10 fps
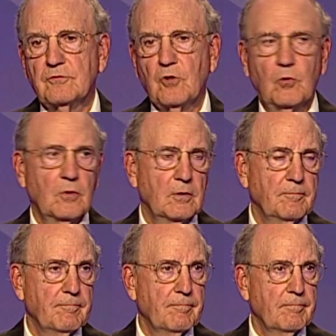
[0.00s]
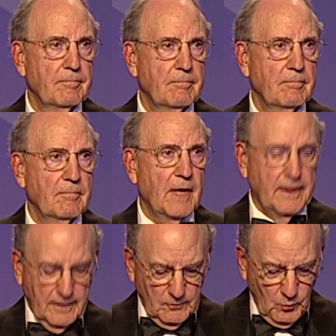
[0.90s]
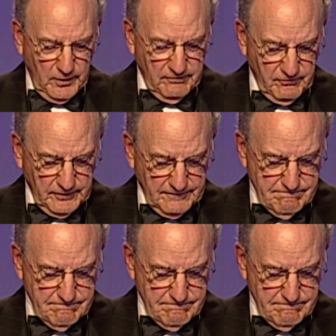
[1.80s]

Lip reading: total and unwavering.